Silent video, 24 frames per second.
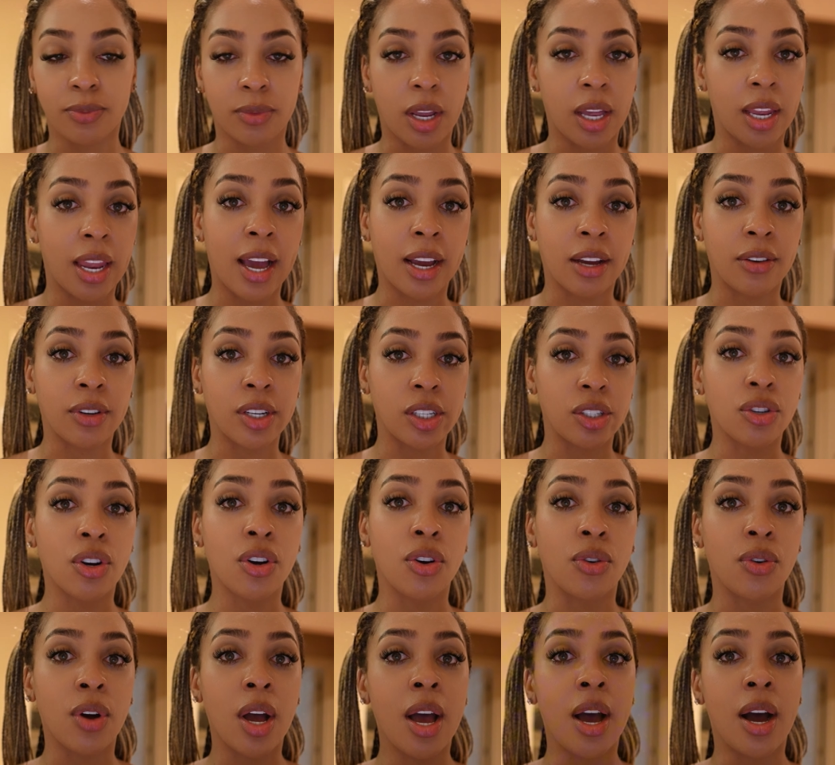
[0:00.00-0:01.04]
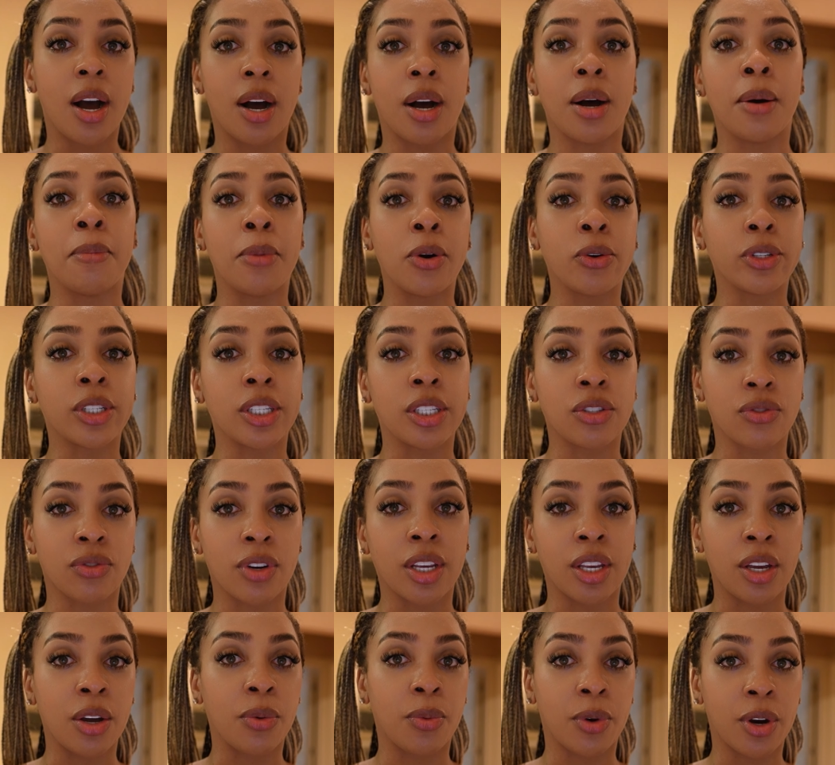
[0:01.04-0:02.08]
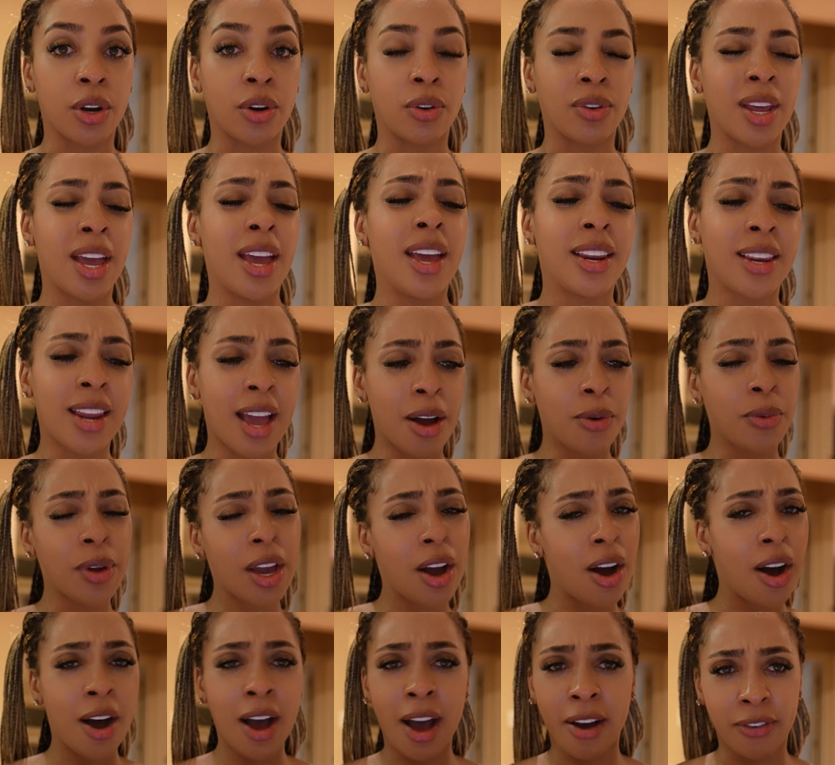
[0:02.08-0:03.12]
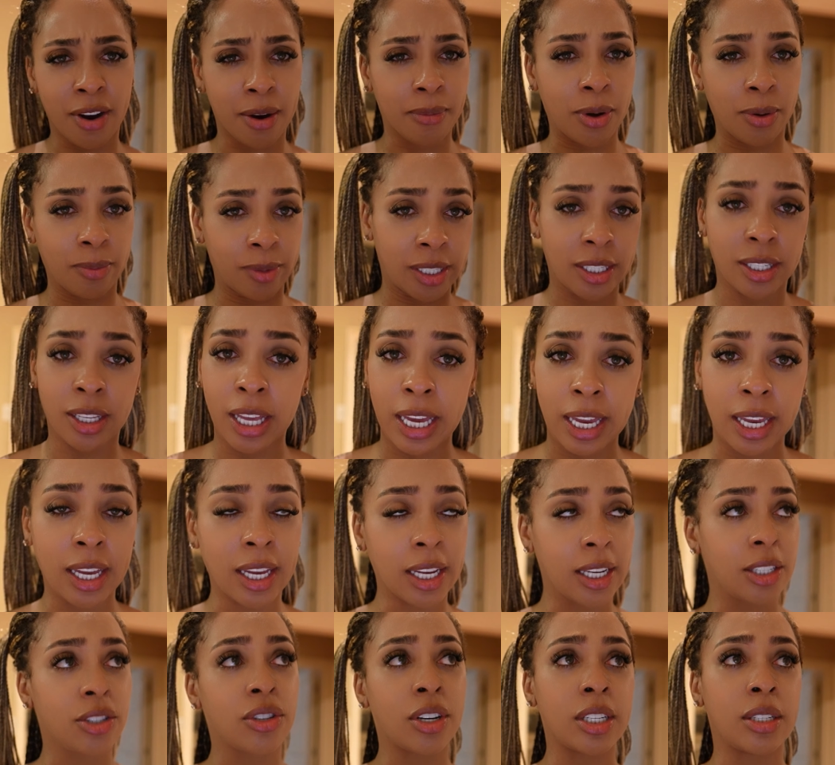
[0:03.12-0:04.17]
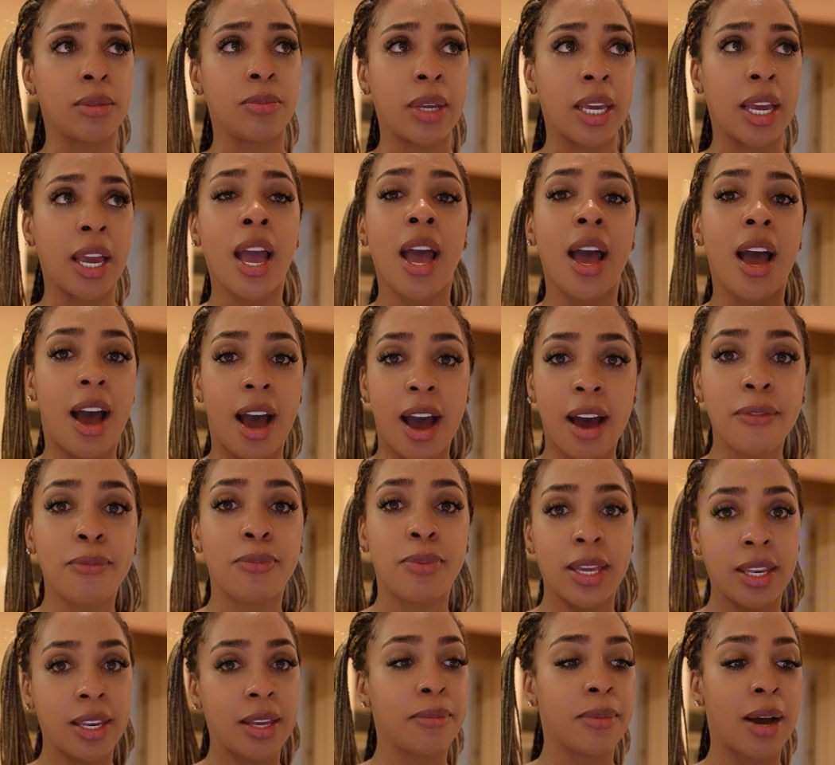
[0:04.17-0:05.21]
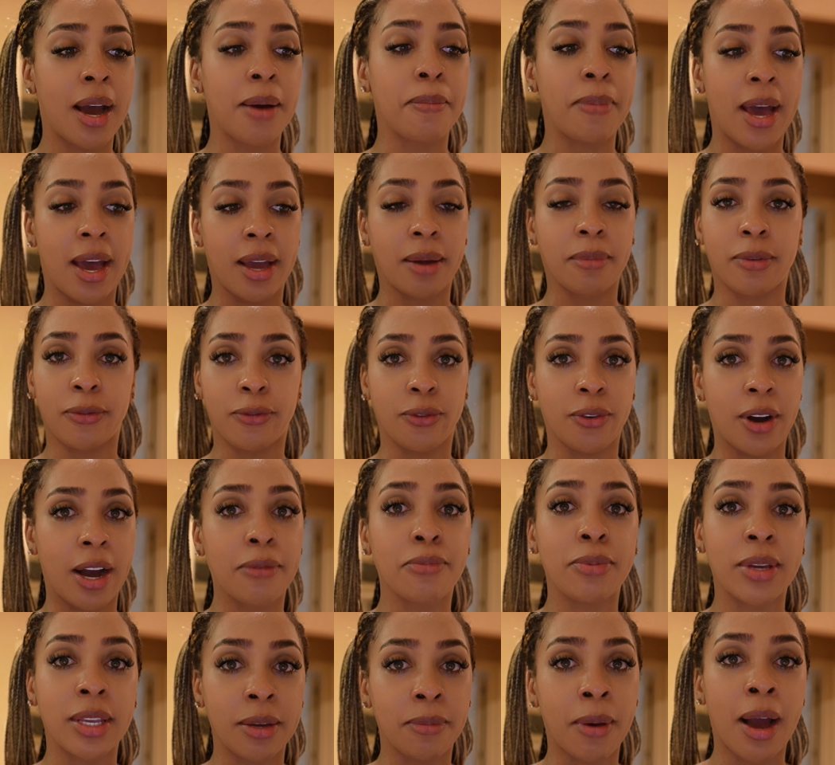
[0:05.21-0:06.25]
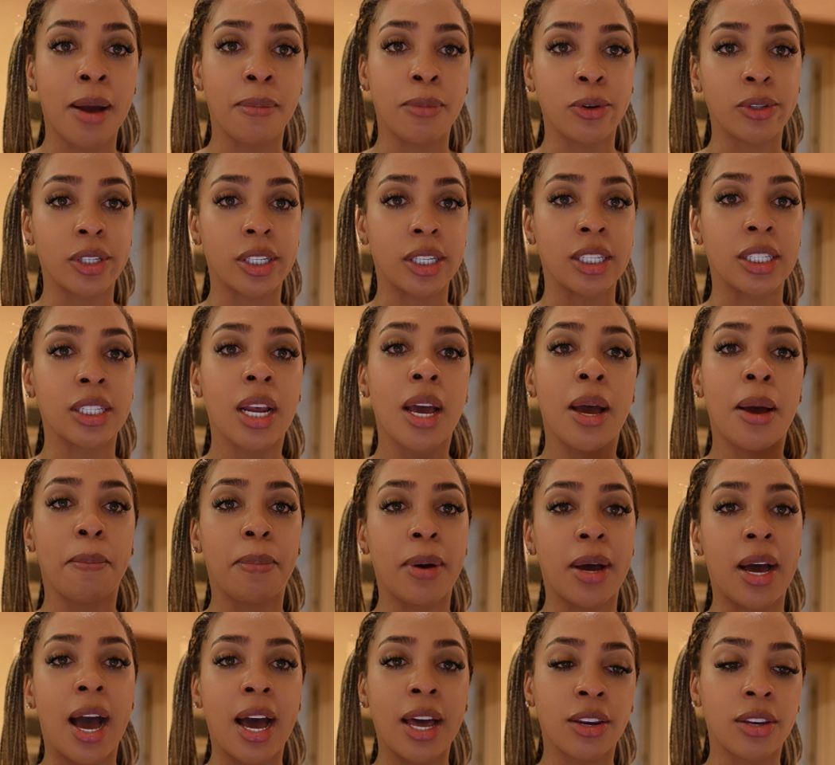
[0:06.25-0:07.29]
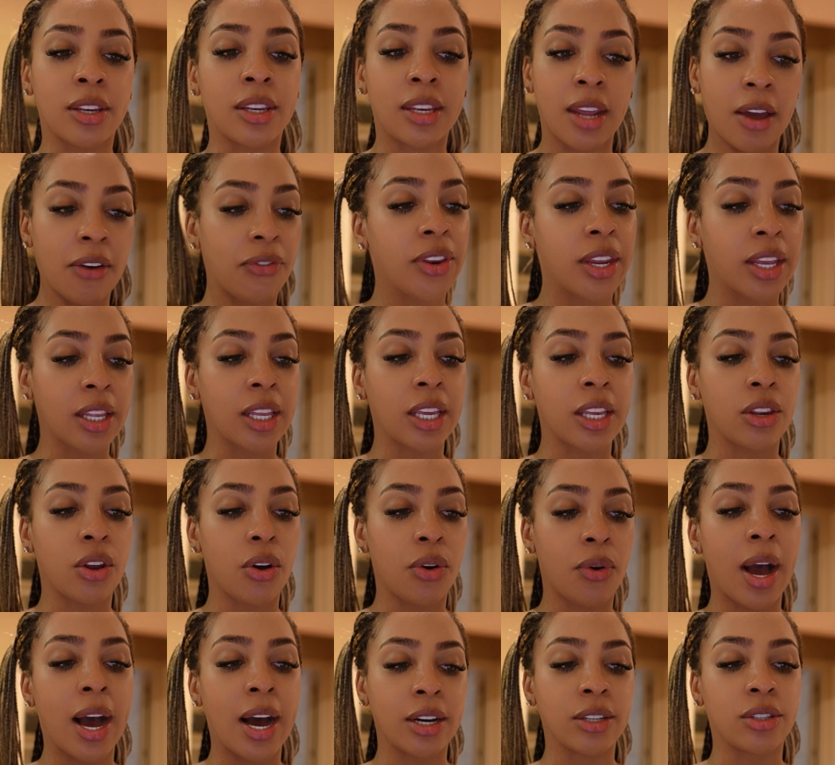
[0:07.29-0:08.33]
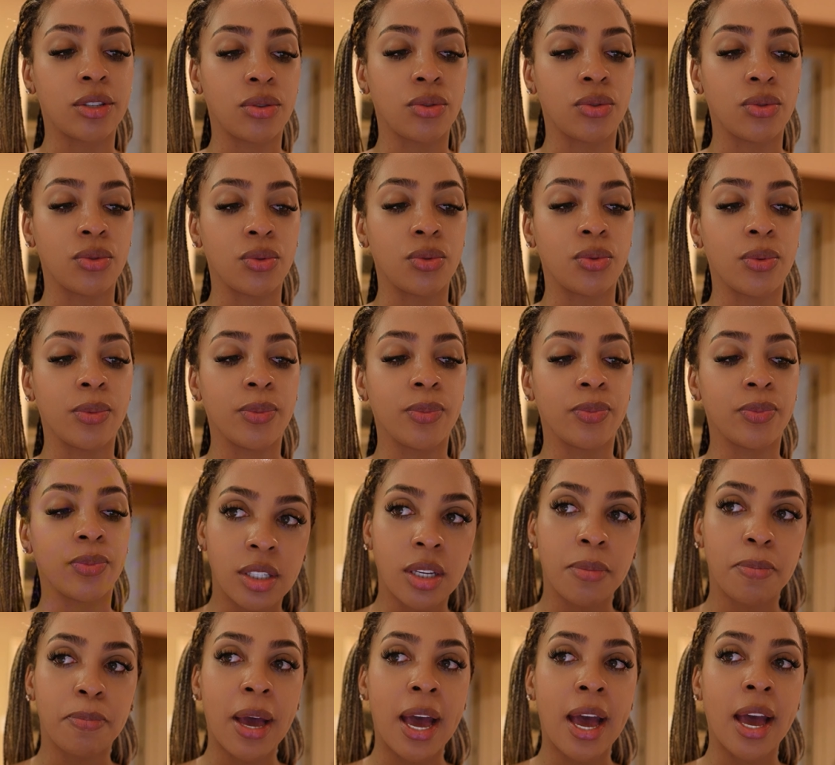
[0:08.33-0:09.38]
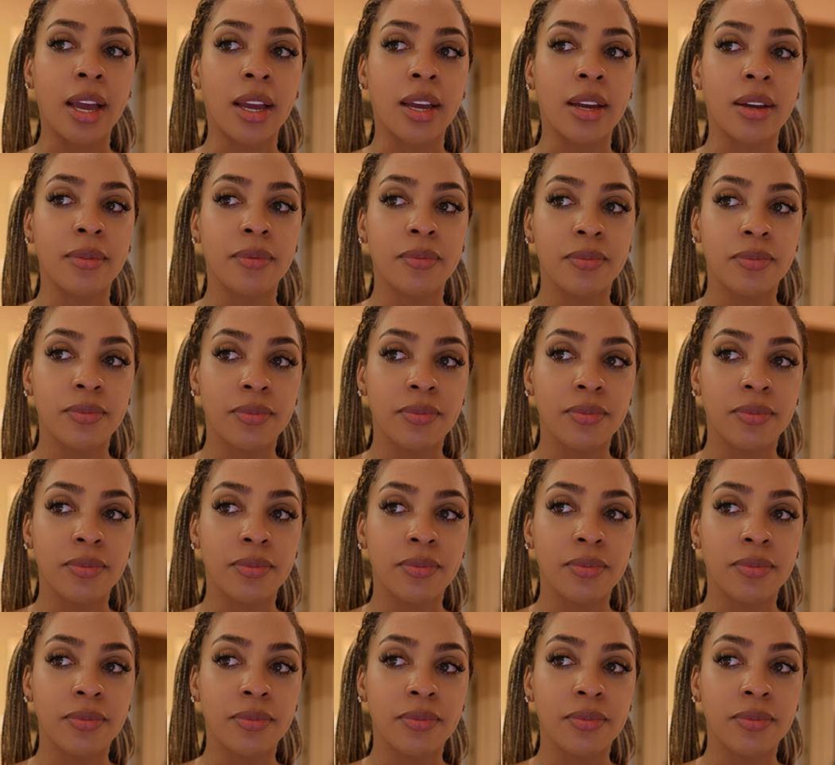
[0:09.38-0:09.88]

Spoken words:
Lack of control. Emotions run your world. Now, we all have our moments. Like, trust me, I've been in my bag before. I've been in my emotions. But I definitely know how to sit back